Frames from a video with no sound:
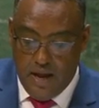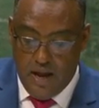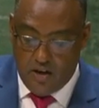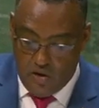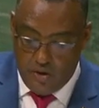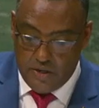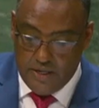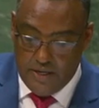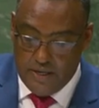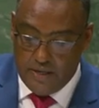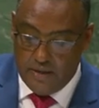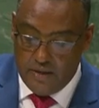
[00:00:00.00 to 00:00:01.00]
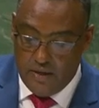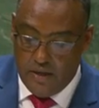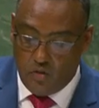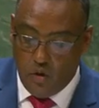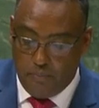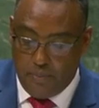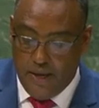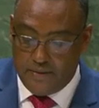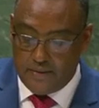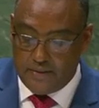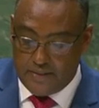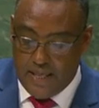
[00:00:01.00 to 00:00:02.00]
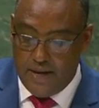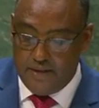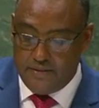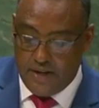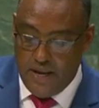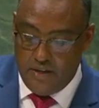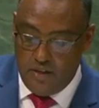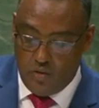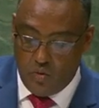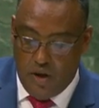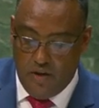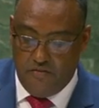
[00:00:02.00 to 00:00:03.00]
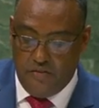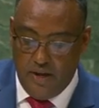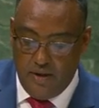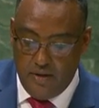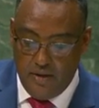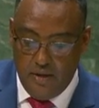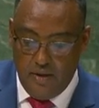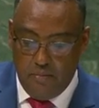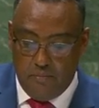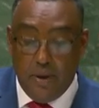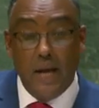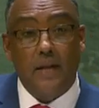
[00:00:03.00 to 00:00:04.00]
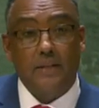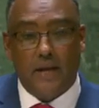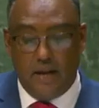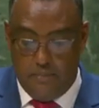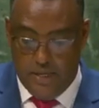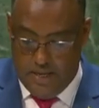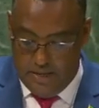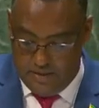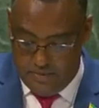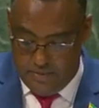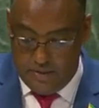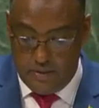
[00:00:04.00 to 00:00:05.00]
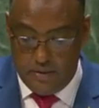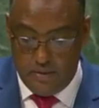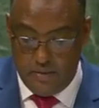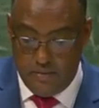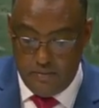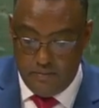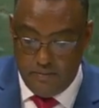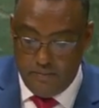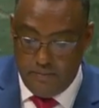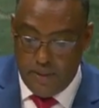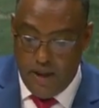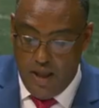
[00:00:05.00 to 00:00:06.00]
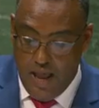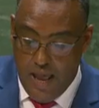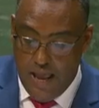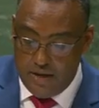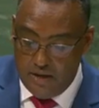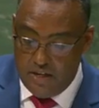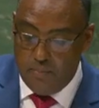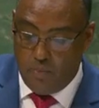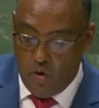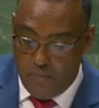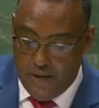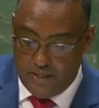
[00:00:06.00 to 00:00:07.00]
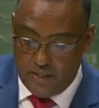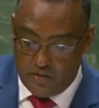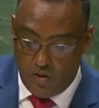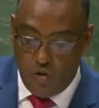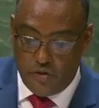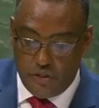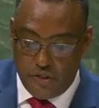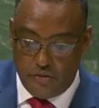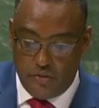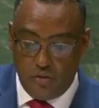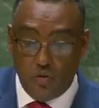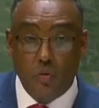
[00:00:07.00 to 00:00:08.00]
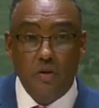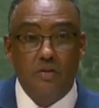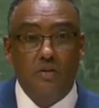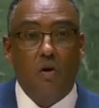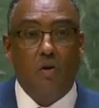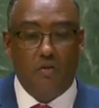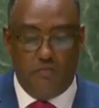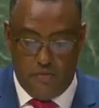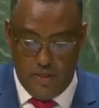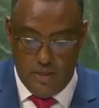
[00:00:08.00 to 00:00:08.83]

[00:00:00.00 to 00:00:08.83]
Accordingly, Ethiopia stands ready to avail bilateral mechanisms and diplomatic solutions to resolve